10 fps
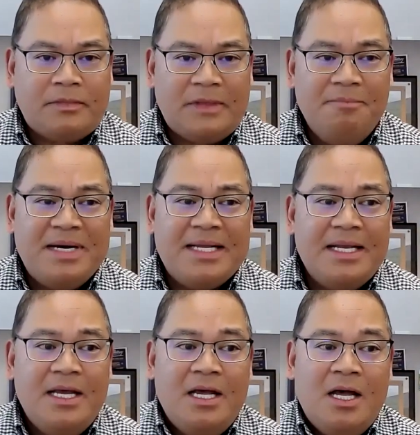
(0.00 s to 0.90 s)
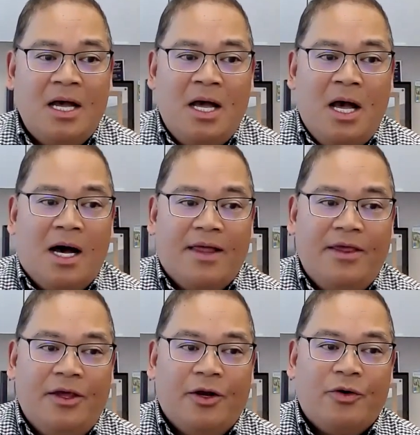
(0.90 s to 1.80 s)
but,
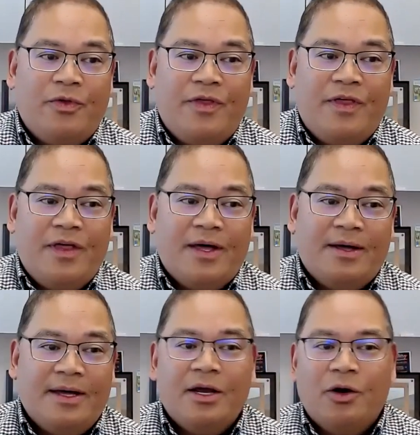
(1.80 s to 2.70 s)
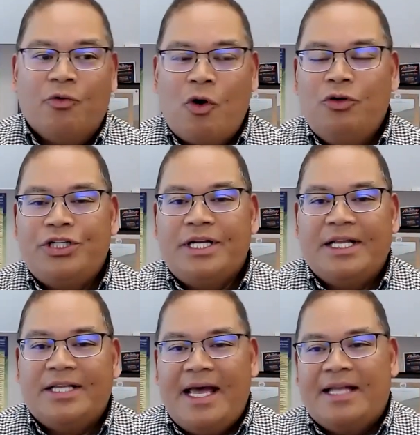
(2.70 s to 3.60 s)
the erosion
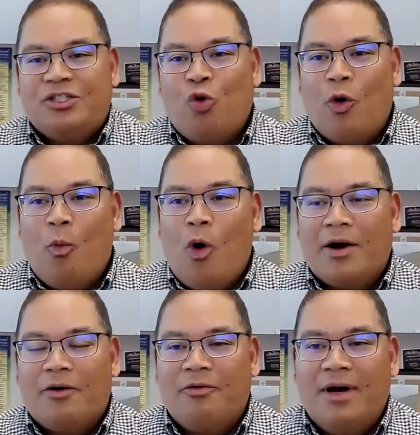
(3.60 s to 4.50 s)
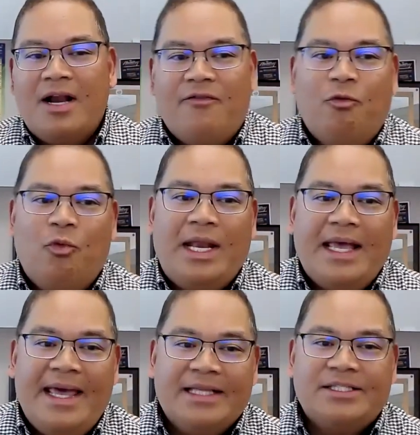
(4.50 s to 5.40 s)
and stormwater runoff, when it
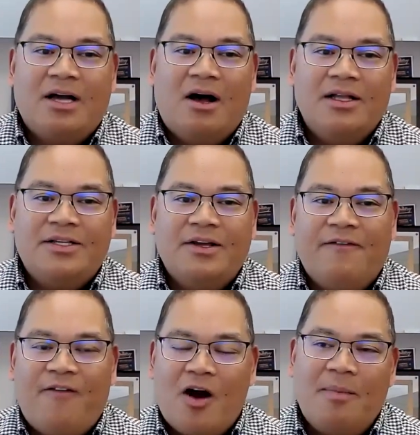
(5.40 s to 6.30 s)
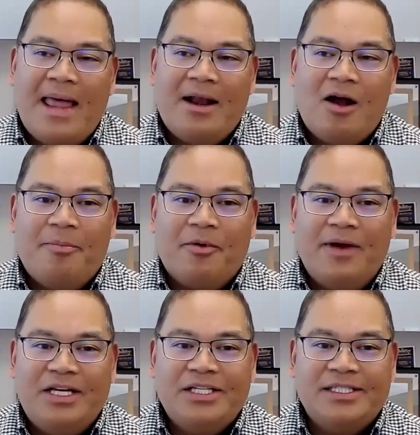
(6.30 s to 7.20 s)
gets onto farmland
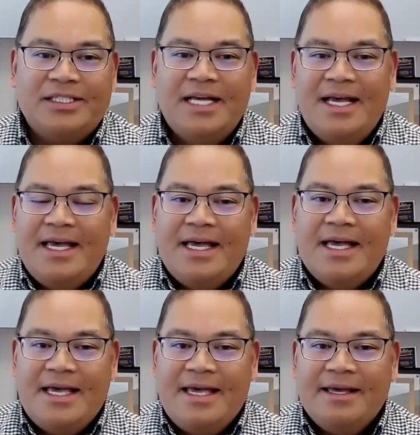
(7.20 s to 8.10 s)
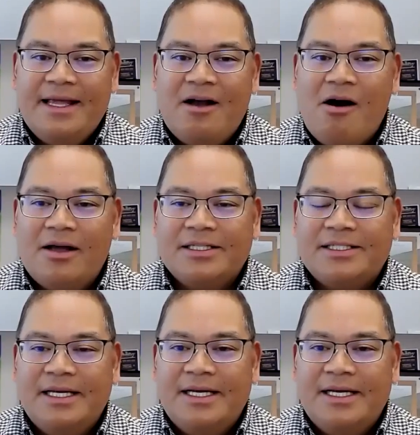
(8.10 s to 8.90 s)
operations, it can cause